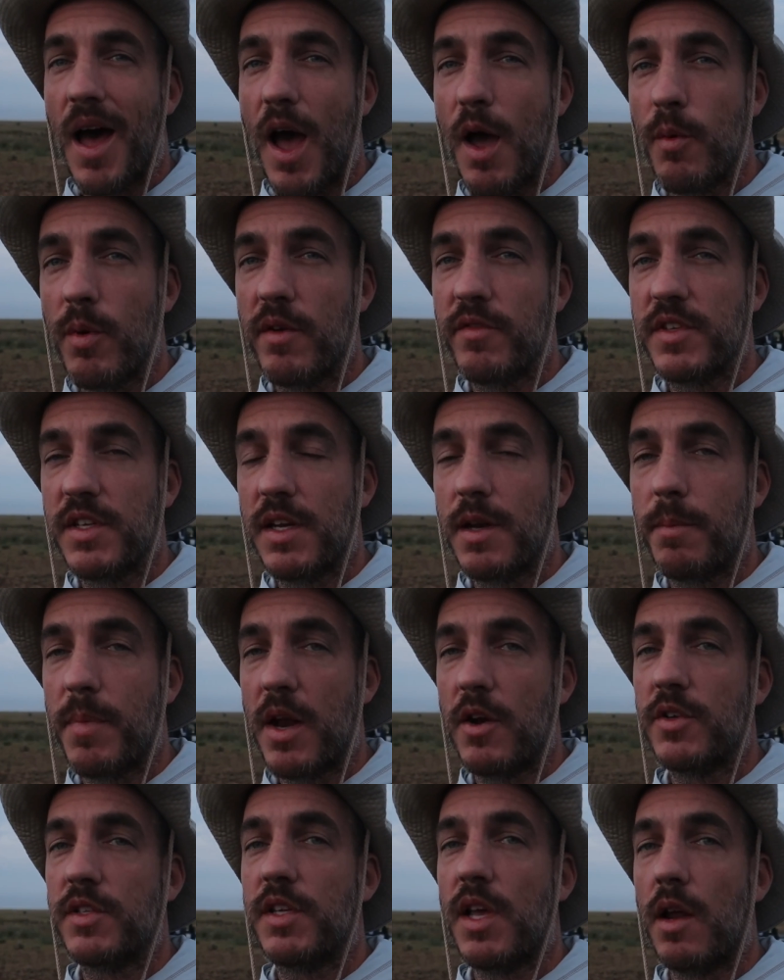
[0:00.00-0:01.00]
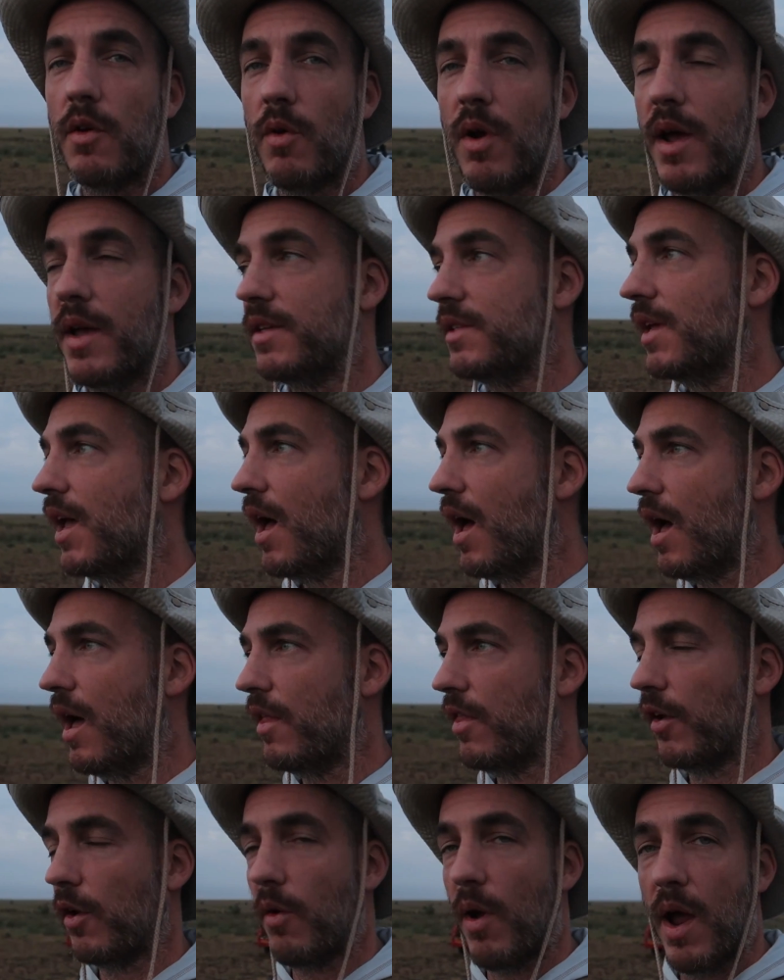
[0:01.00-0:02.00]
I would have seen a better sunrise
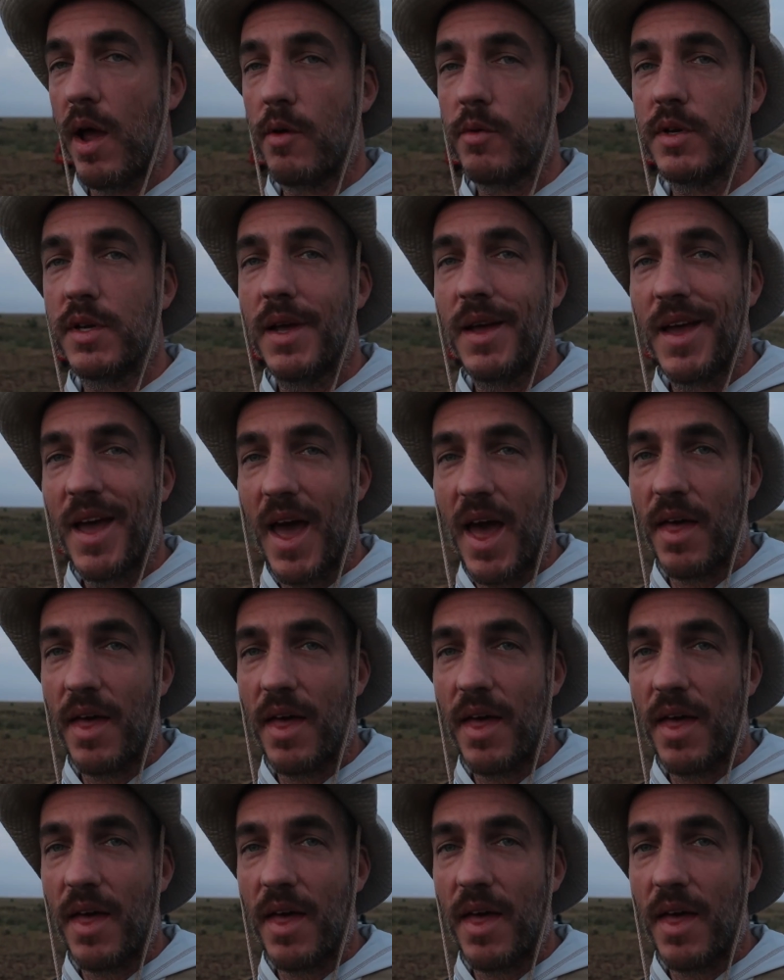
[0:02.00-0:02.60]
on the ground